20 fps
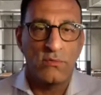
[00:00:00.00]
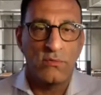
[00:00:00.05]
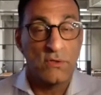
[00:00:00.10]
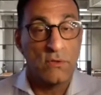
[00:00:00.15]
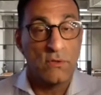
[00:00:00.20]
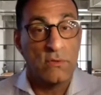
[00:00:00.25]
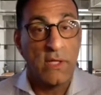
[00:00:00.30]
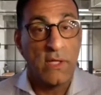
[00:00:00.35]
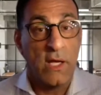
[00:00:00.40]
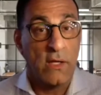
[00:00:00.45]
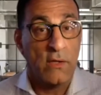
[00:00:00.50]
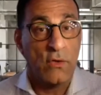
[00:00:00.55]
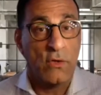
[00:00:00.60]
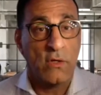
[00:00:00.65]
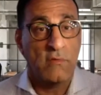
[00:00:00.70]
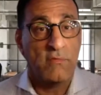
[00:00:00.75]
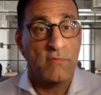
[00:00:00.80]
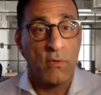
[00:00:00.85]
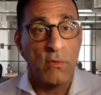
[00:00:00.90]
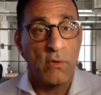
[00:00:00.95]
So yeah, you
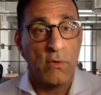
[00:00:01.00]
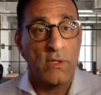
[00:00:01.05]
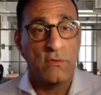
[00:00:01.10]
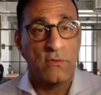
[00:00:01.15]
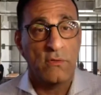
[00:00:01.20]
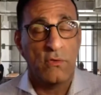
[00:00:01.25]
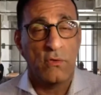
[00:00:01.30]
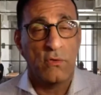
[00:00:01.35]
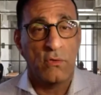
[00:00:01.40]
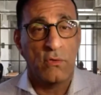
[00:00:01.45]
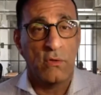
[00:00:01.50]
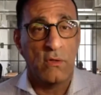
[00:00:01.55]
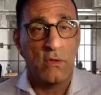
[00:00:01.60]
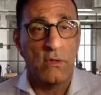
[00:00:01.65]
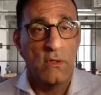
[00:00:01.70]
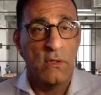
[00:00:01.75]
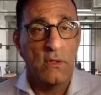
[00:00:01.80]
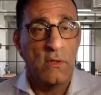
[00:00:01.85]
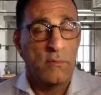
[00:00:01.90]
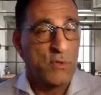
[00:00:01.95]
can forward it to
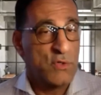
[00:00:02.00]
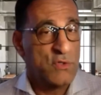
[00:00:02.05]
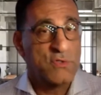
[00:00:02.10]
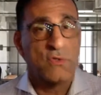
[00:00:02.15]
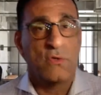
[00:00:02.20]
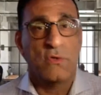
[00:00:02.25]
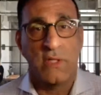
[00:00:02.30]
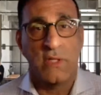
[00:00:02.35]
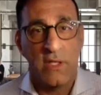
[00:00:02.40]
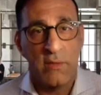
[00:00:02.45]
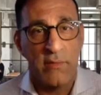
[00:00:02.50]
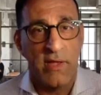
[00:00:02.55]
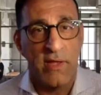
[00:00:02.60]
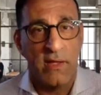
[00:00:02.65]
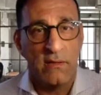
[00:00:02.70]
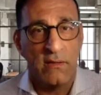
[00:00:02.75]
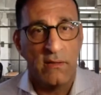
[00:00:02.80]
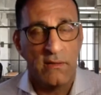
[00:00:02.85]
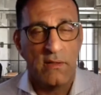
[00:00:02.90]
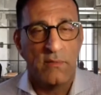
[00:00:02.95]
your personal
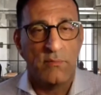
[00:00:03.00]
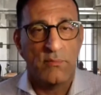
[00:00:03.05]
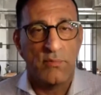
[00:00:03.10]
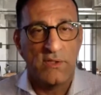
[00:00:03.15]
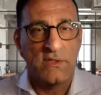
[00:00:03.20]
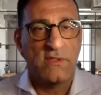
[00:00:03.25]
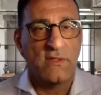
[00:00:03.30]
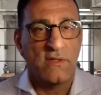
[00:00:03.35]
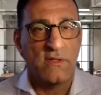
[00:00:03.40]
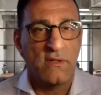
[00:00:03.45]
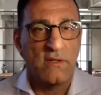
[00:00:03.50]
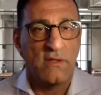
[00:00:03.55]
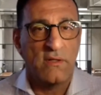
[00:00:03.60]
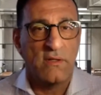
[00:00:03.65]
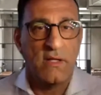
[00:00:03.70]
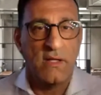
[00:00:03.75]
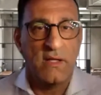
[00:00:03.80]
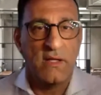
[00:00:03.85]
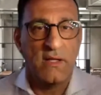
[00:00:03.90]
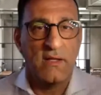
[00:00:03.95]
email and print it,
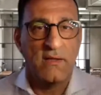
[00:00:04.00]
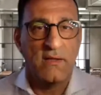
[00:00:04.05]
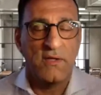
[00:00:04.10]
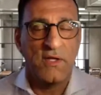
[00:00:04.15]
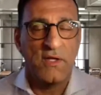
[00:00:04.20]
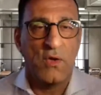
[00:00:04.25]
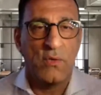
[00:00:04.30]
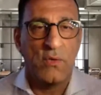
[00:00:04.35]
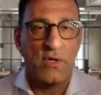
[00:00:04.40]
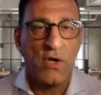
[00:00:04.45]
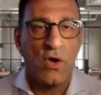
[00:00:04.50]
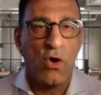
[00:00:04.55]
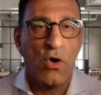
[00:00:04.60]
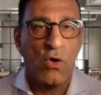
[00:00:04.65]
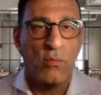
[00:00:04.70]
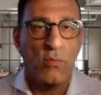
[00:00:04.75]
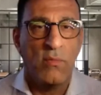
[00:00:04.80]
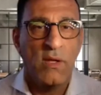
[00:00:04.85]
at home.